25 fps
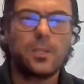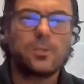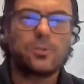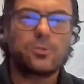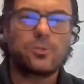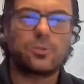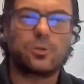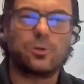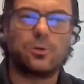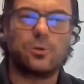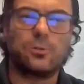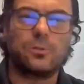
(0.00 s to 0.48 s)

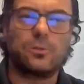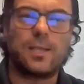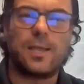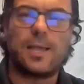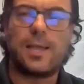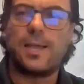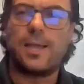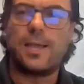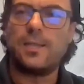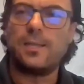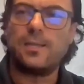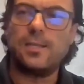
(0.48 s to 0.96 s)
So
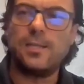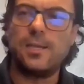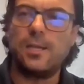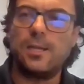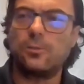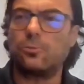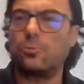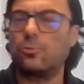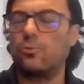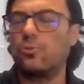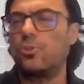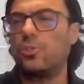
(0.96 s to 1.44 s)
the
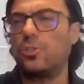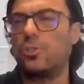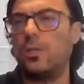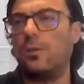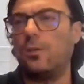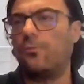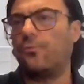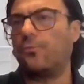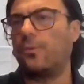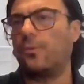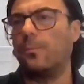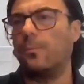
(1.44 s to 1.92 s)
idea to
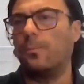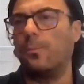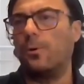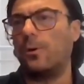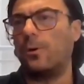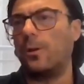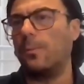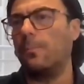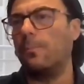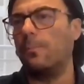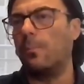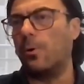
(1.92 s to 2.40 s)
shift
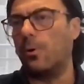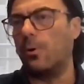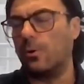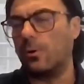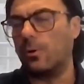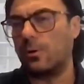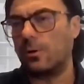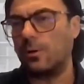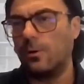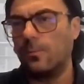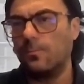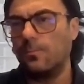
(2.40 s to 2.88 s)
more and
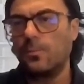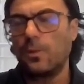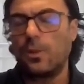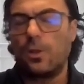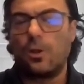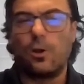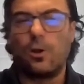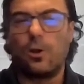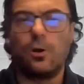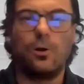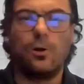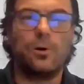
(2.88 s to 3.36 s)
more
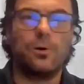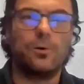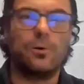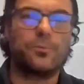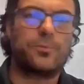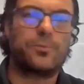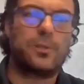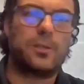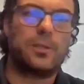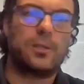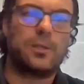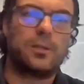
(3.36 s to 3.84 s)

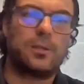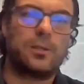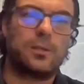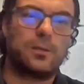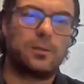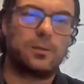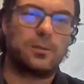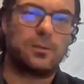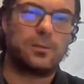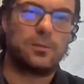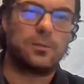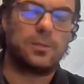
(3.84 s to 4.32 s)
of
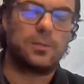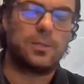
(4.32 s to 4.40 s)
the